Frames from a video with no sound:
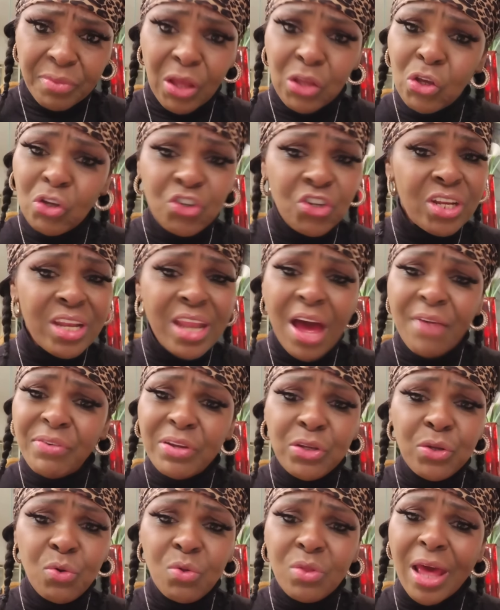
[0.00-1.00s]
You should
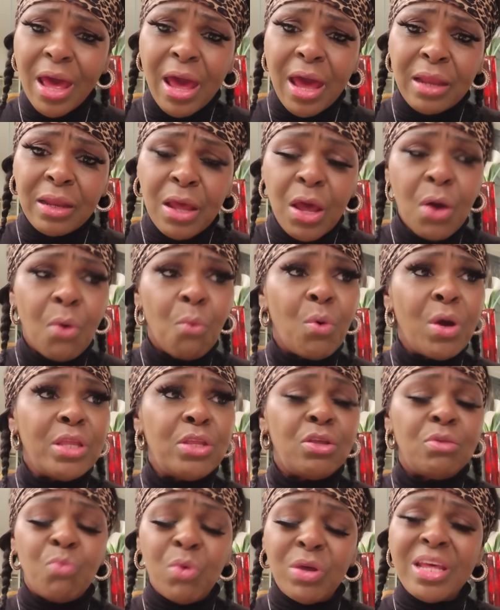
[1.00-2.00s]
never do that
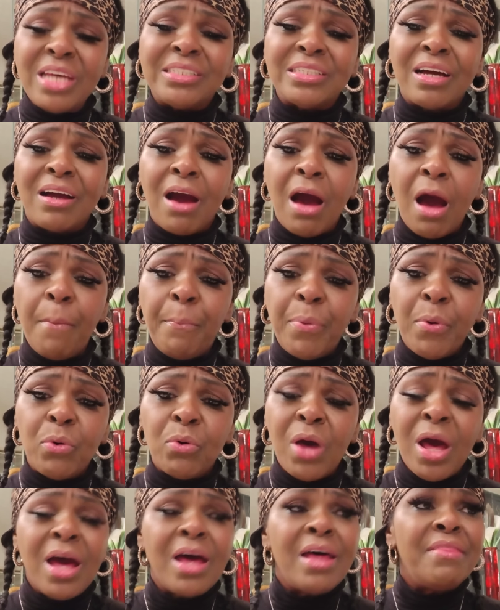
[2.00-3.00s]
when there's a
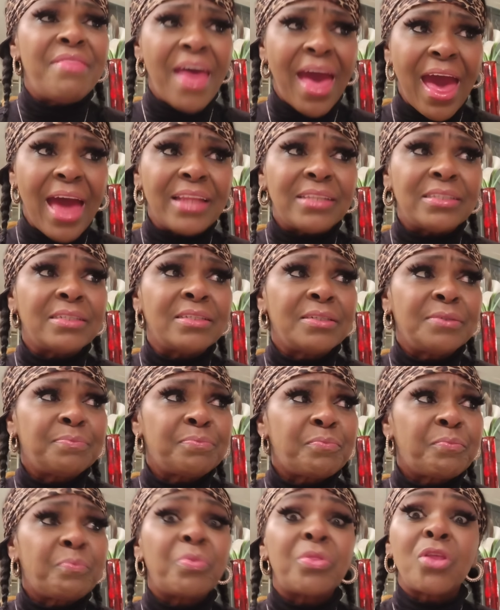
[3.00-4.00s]
couple that
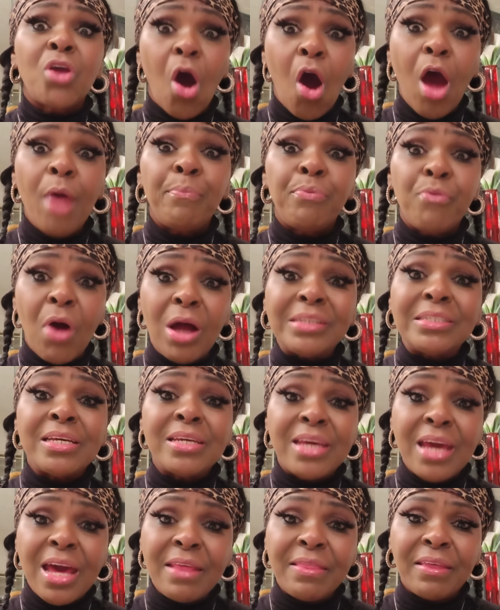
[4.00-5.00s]
God brought
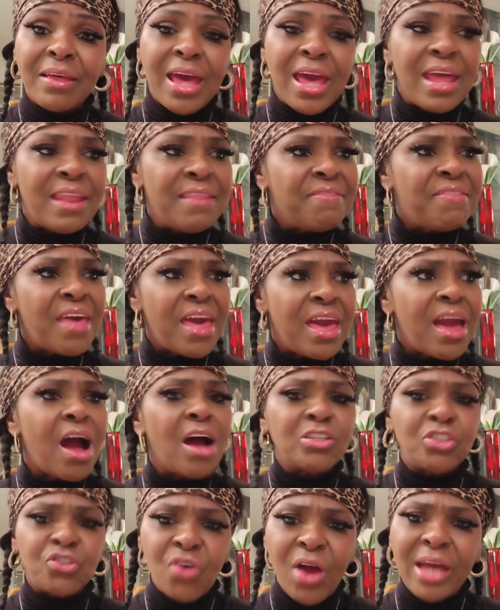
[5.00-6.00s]
together and they
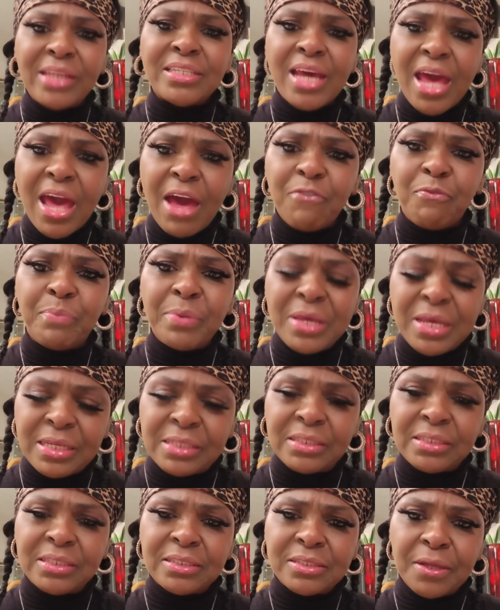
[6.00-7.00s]
are trying to have
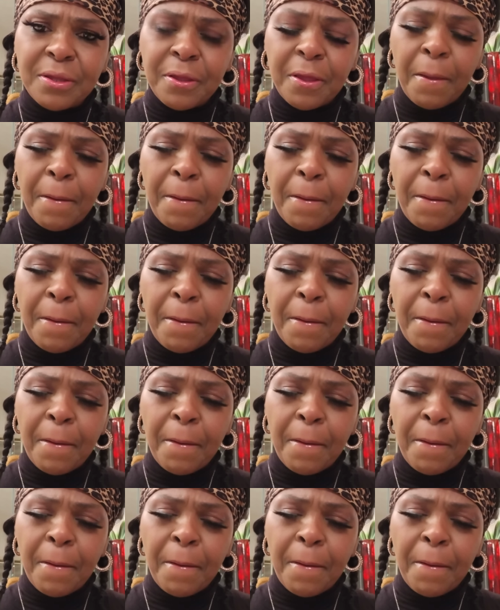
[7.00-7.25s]
peace.